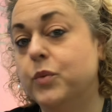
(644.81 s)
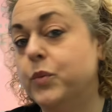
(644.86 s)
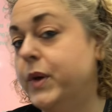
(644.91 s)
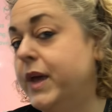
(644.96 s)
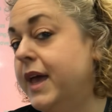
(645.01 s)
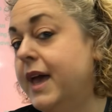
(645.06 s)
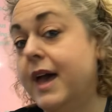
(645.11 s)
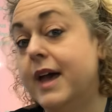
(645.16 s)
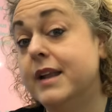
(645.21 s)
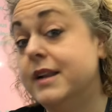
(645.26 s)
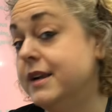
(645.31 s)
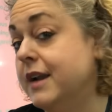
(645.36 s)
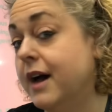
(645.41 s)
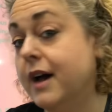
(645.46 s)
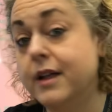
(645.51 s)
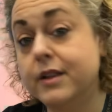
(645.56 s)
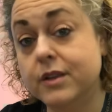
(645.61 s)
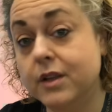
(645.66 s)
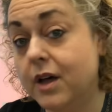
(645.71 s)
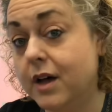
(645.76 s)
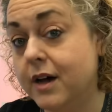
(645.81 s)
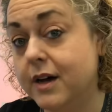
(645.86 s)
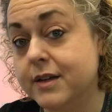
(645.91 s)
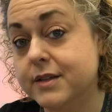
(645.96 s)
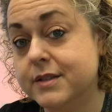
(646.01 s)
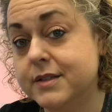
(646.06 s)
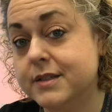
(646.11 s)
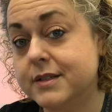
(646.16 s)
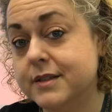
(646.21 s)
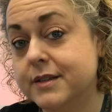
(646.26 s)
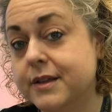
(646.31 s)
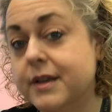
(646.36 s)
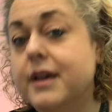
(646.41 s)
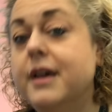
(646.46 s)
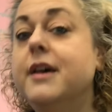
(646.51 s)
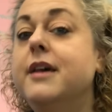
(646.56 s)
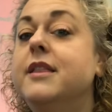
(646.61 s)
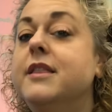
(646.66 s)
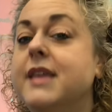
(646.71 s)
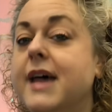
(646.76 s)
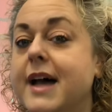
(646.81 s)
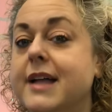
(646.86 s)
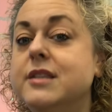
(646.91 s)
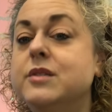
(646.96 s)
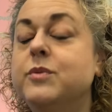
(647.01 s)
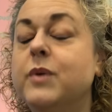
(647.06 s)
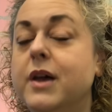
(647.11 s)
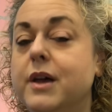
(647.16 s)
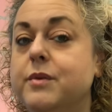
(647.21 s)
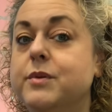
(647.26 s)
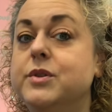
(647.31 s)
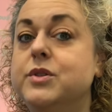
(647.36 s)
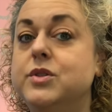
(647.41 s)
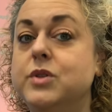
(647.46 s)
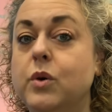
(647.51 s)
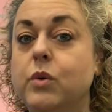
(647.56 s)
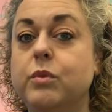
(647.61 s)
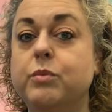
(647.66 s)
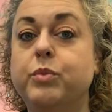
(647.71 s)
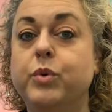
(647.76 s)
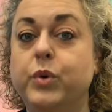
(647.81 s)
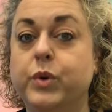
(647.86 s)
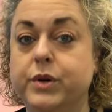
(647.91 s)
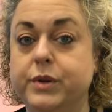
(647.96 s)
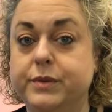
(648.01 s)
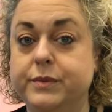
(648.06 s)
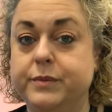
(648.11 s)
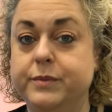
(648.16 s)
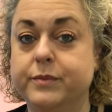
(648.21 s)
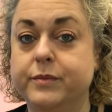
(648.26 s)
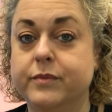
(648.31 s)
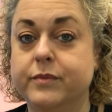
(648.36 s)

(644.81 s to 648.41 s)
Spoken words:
We had not lost. That's why it was so important.